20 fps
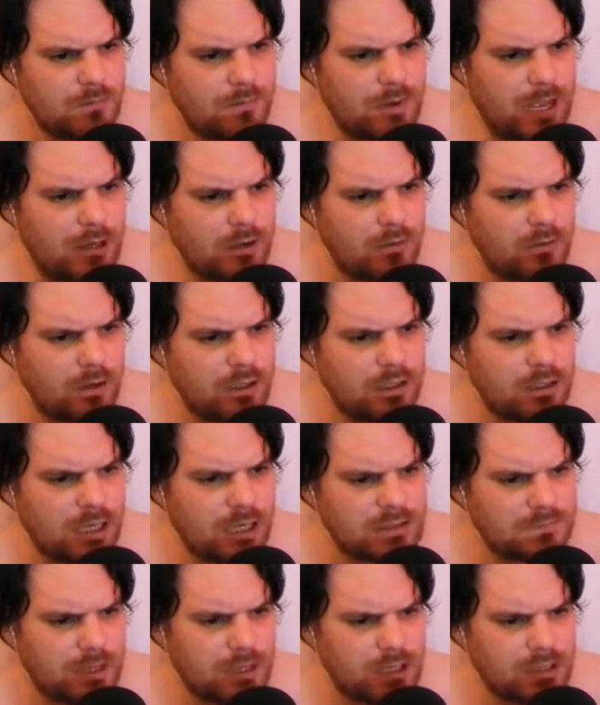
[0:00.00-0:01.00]
better quality
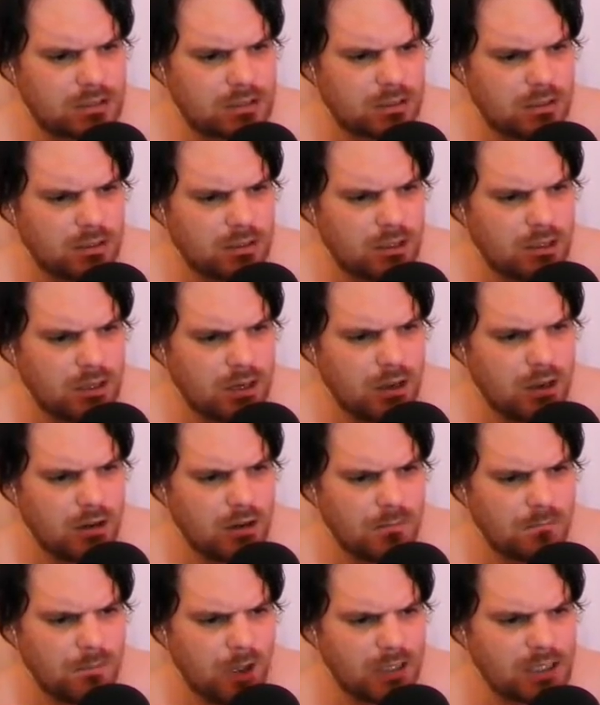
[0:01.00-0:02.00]
gas mask.
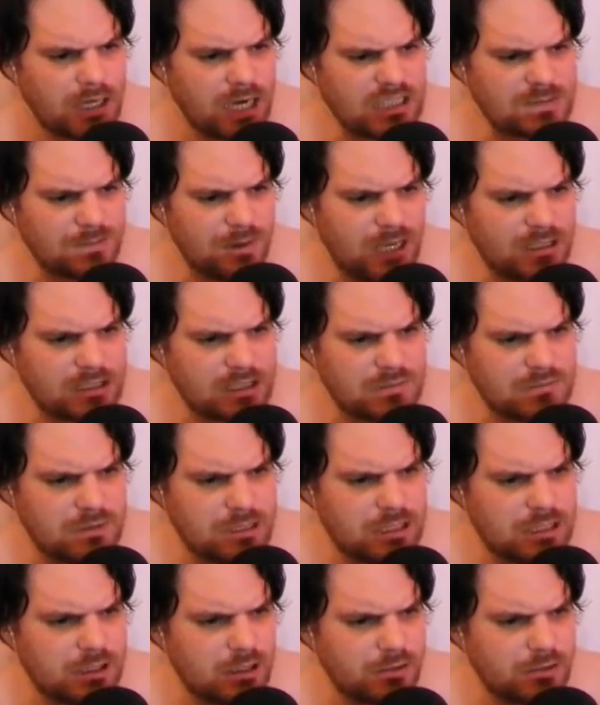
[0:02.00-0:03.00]
My gas mask is
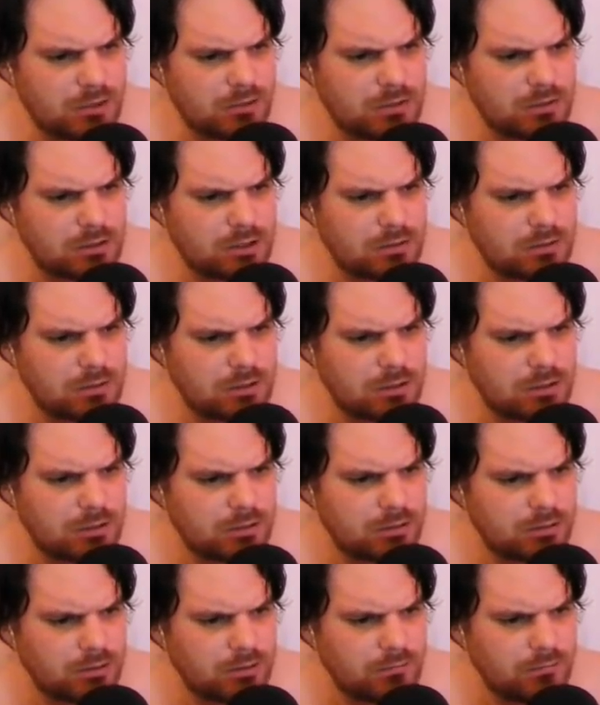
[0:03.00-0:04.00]
really not doing too good.
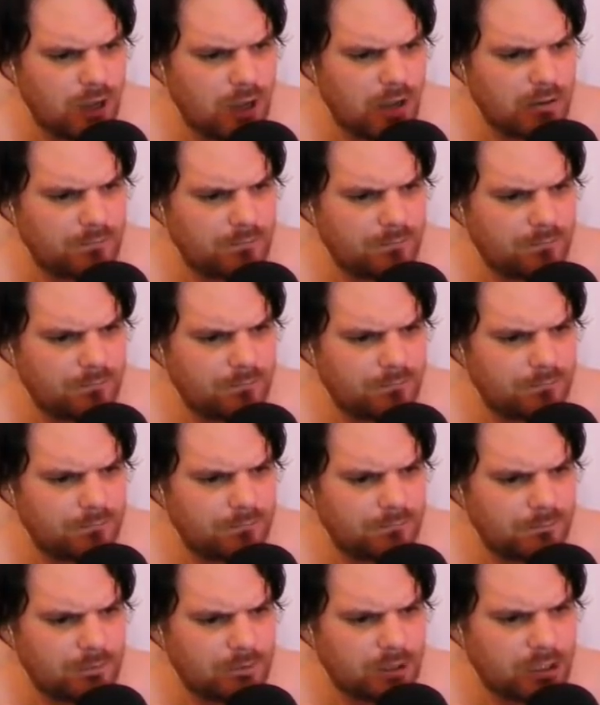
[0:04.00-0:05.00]
Right.
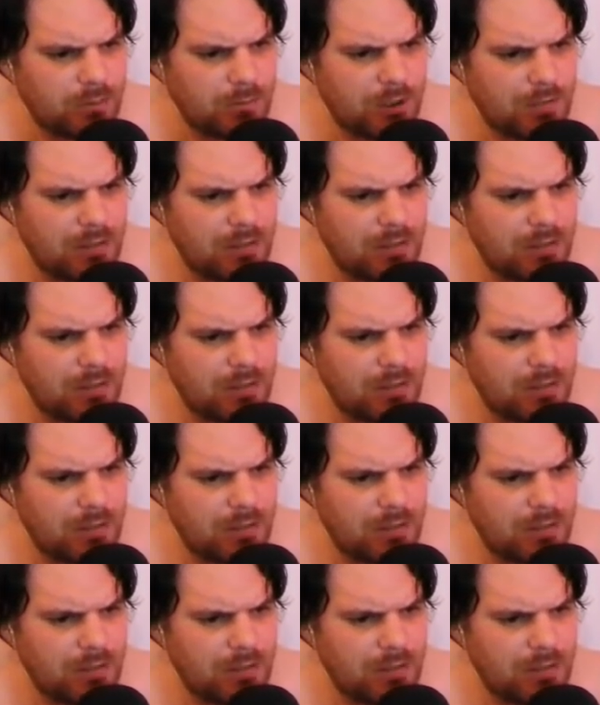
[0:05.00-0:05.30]
Come on